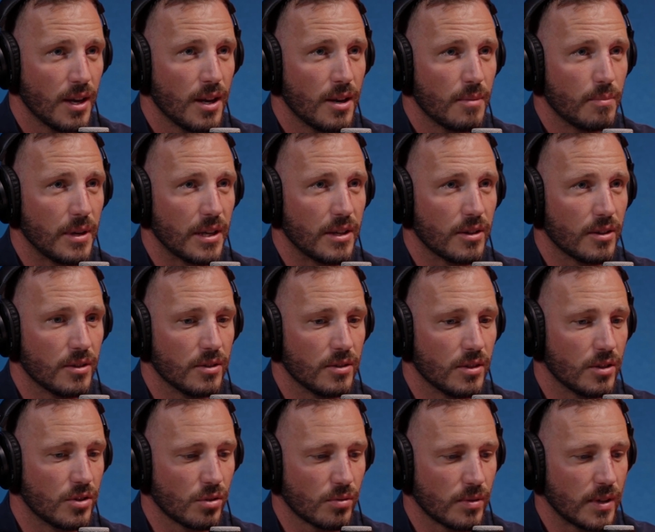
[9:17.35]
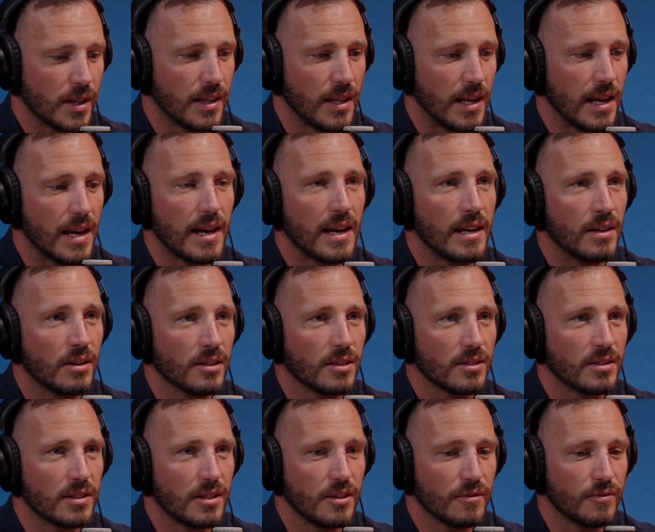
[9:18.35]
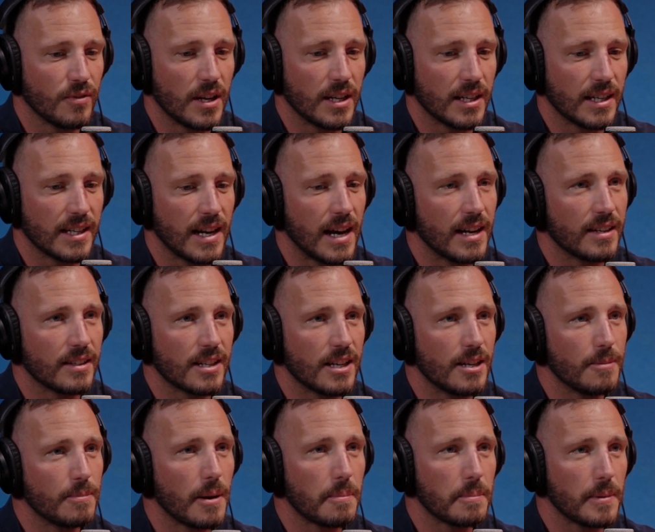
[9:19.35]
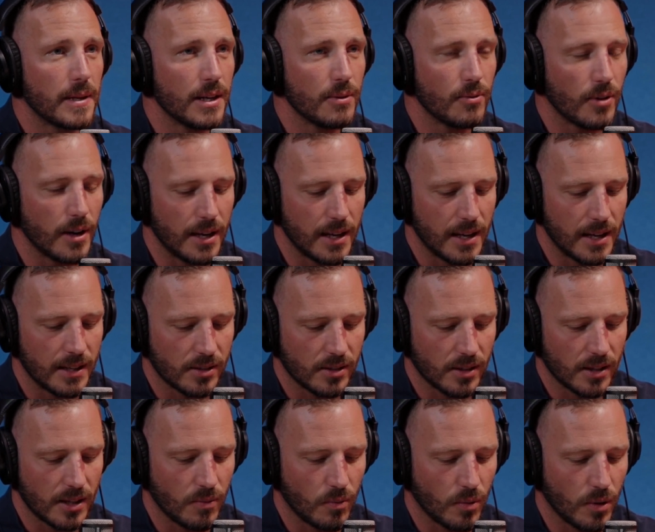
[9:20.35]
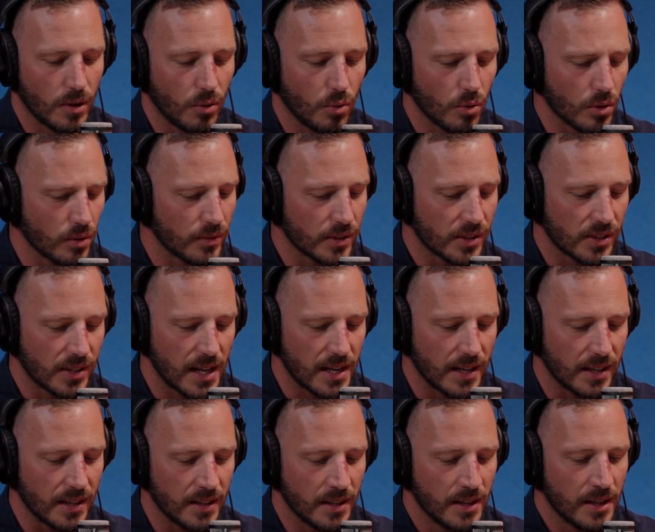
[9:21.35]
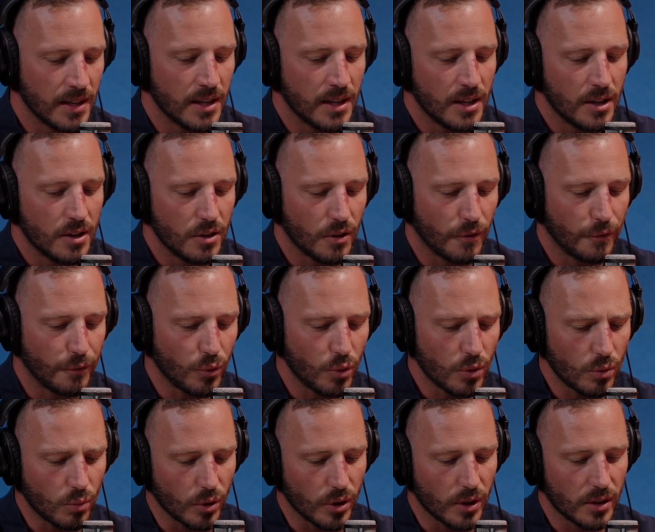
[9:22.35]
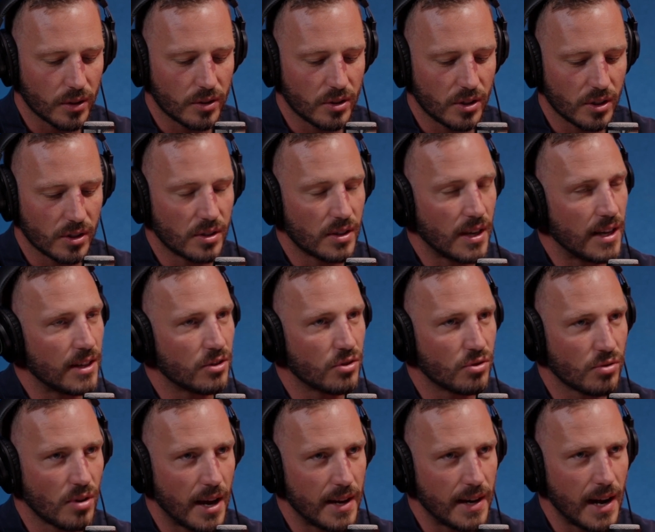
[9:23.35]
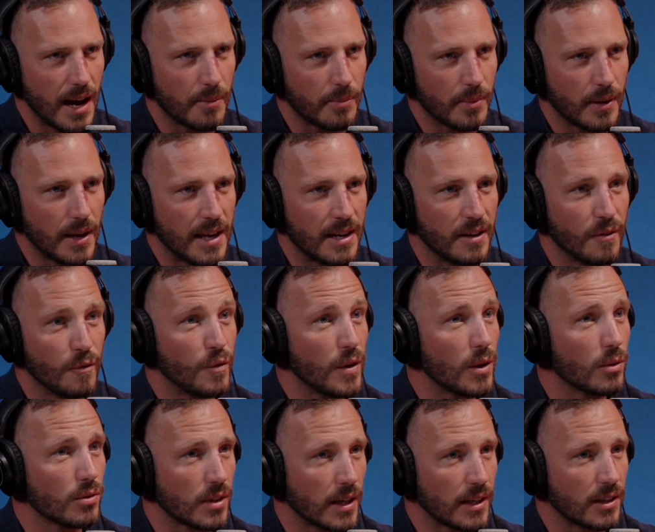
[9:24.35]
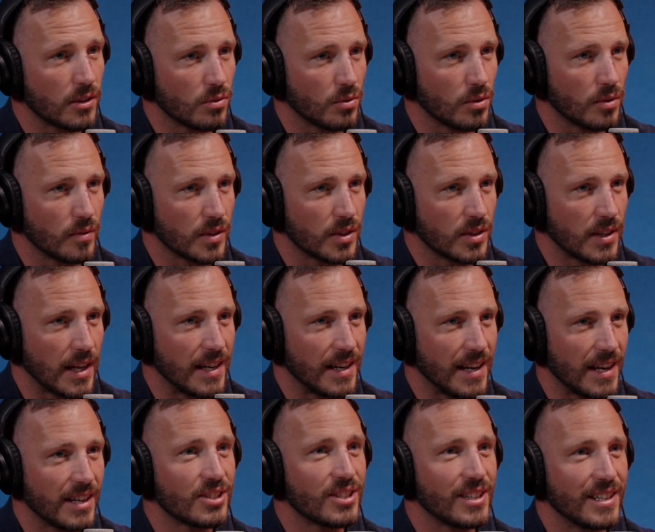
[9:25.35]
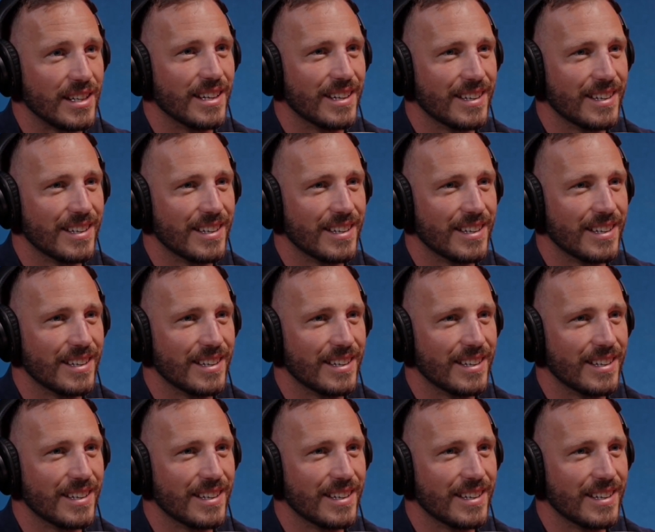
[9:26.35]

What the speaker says: because it's already there, and honestly, you're finding it hard to keep up anyway. And so then all of a sudden, your forward work just has dried up, and it feels like it's all of a sudden. Actually,